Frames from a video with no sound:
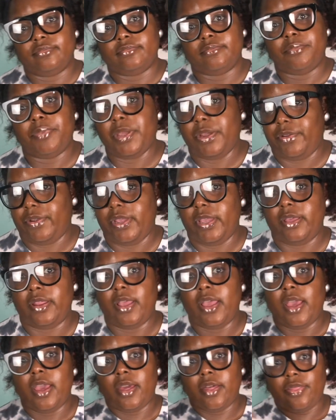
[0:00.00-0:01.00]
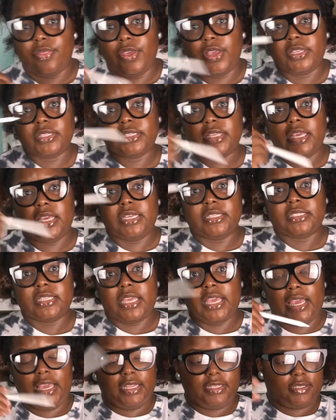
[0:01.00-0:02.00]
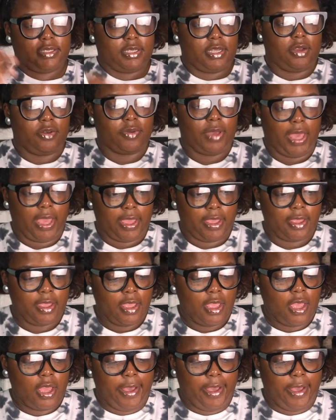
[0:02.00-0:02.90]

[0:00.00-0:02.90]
Period. This is it. Okay.